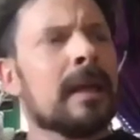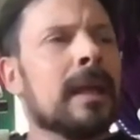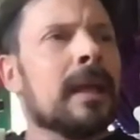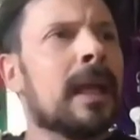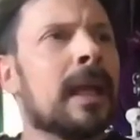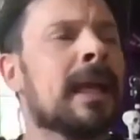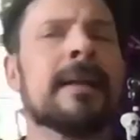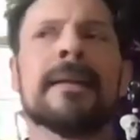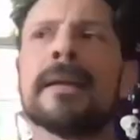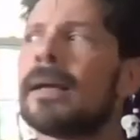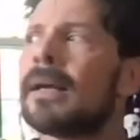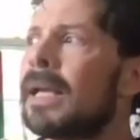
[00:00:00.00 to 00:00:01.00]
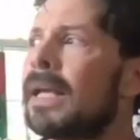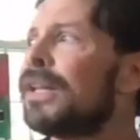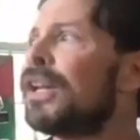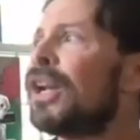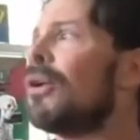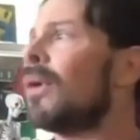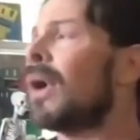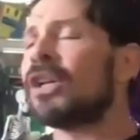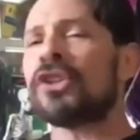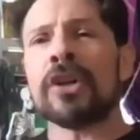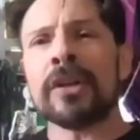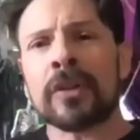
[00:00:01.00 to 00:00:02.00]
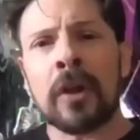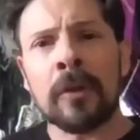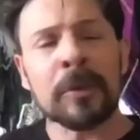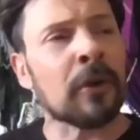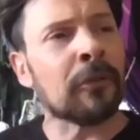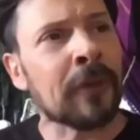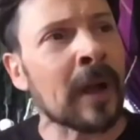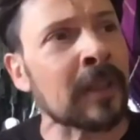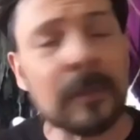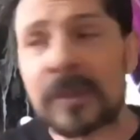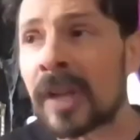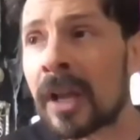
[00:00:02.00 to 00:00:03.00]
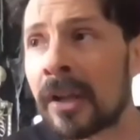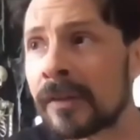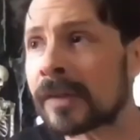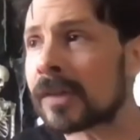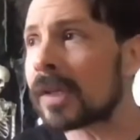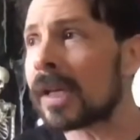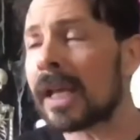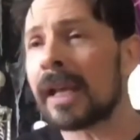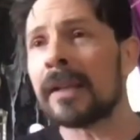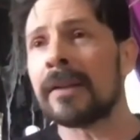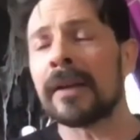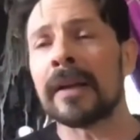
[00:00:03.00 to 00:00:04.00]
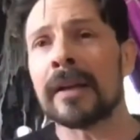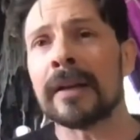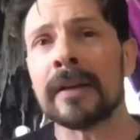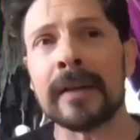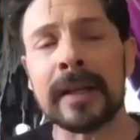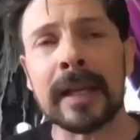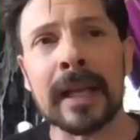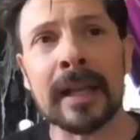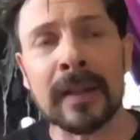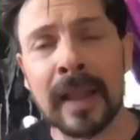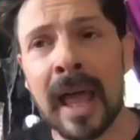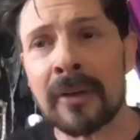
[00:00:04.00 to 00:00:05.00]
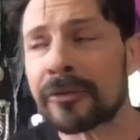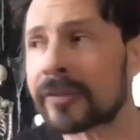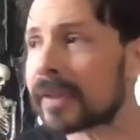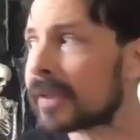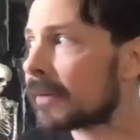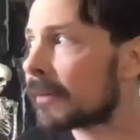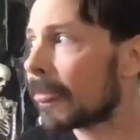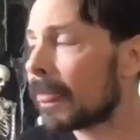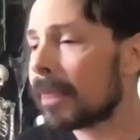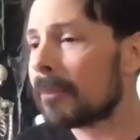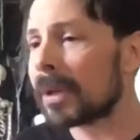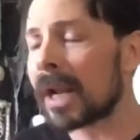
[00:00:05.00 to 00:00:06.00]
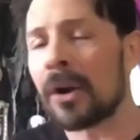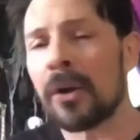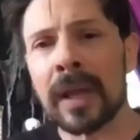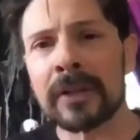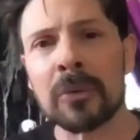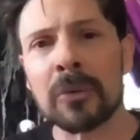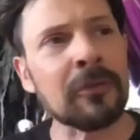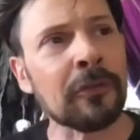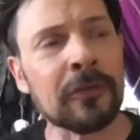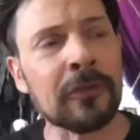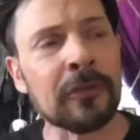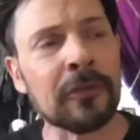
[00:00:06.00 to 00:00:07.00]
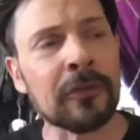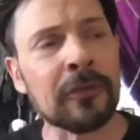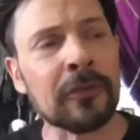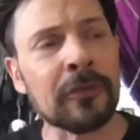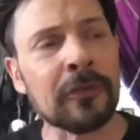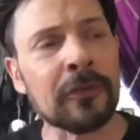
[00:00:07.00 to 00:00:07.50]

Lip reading: And I should have told them to go fuck themselves and left, but I don't like to ruffle feathers.